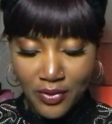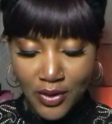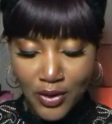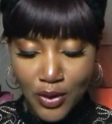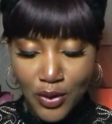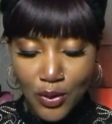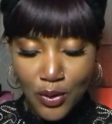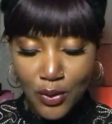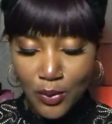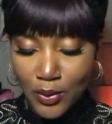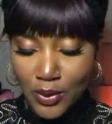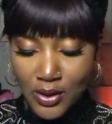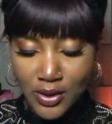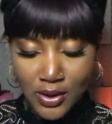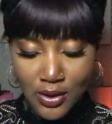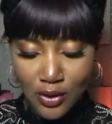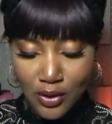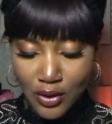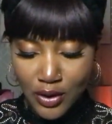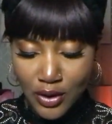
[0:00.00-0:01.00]
You don't want
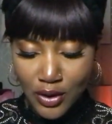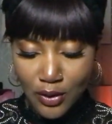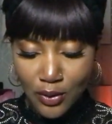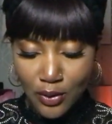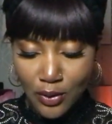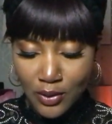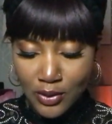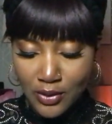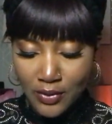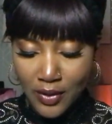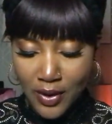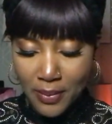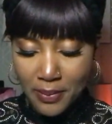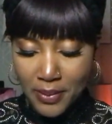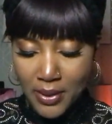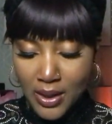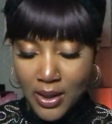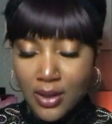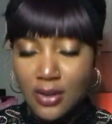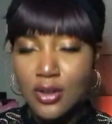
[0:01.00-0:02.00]
to argue, you don't want to fight,
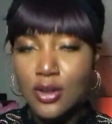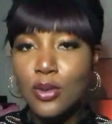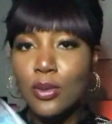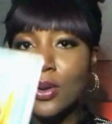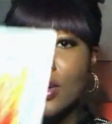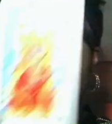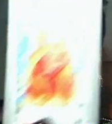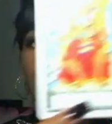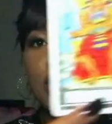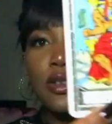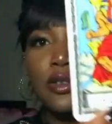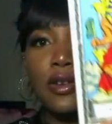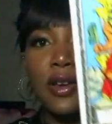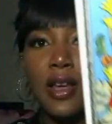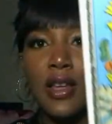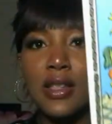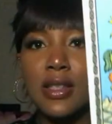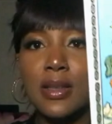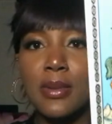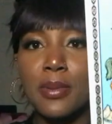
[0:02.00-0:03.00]
because you want to
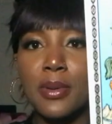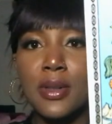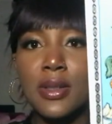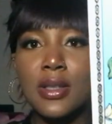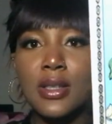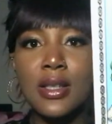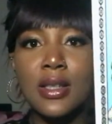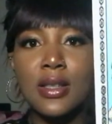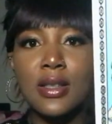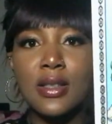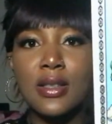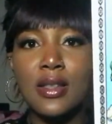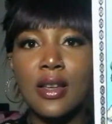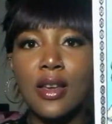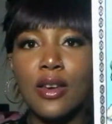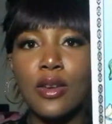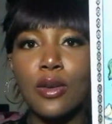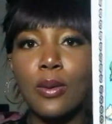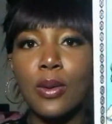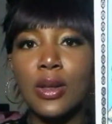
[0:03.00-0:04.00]
create stability
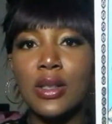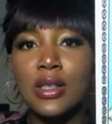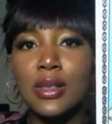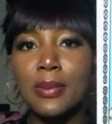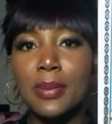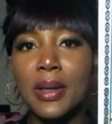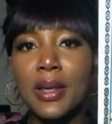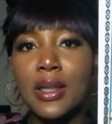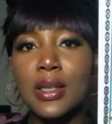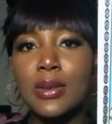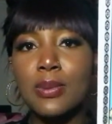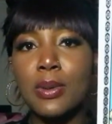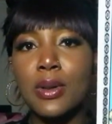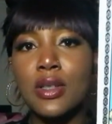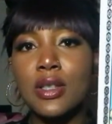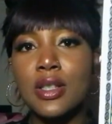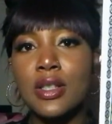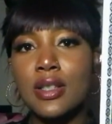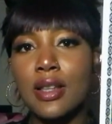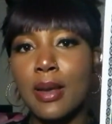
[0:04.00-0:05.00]
instead. You want to be this
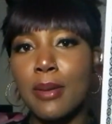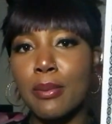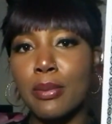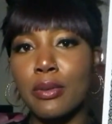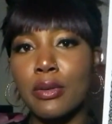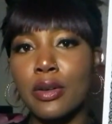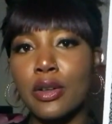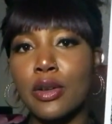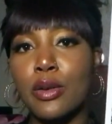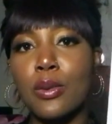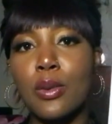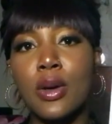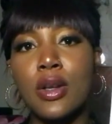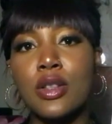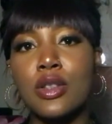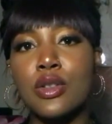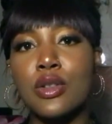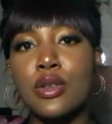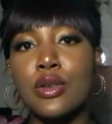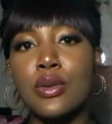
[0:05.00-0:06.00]
person's emperor. You want
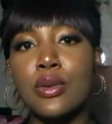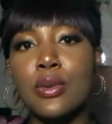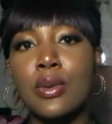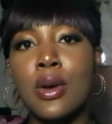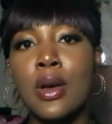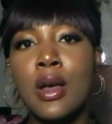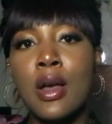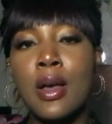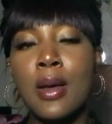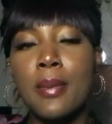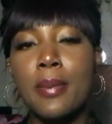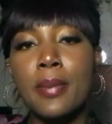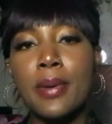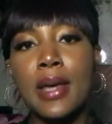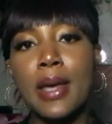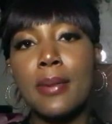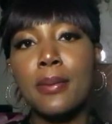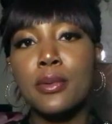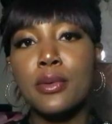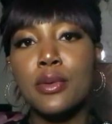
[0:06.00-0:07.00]
to be
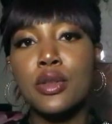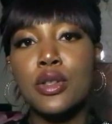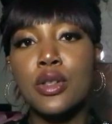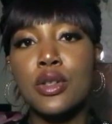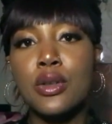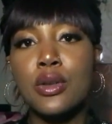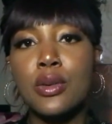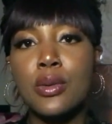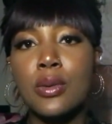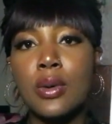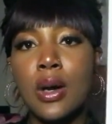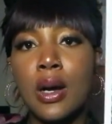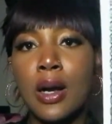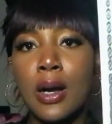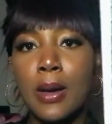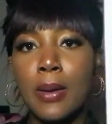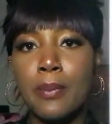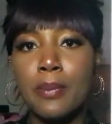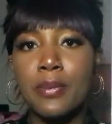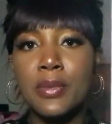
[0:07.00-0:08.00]
able to
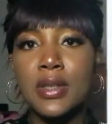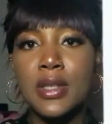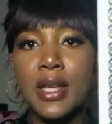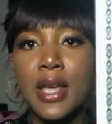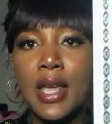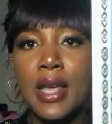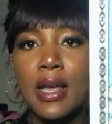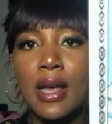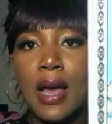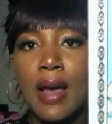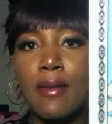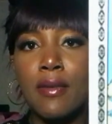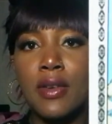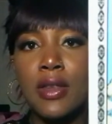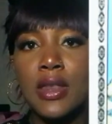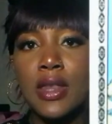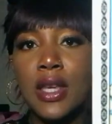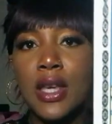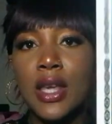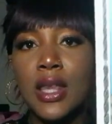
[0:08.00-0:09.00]
take
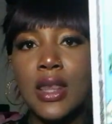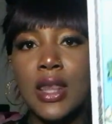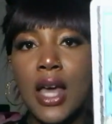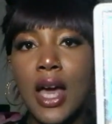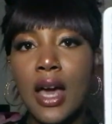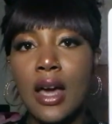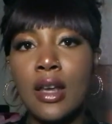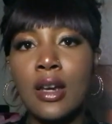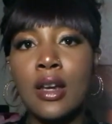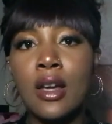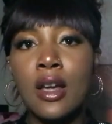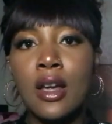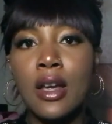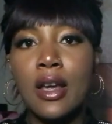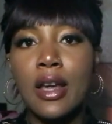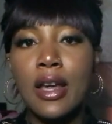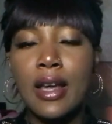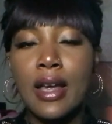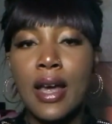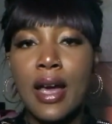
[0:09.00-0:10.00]
everything that
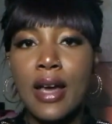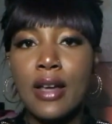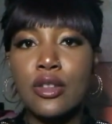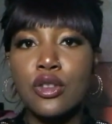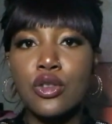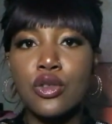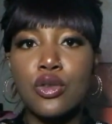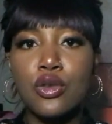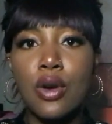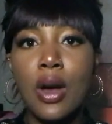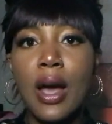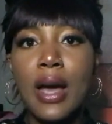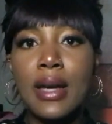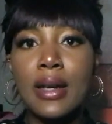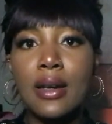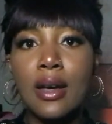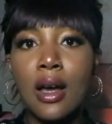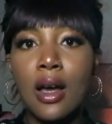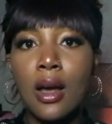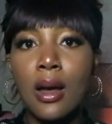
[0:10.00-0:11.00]
has
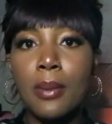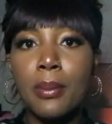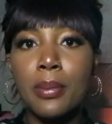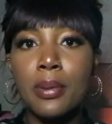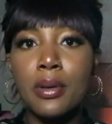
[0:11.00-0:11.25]
dried up,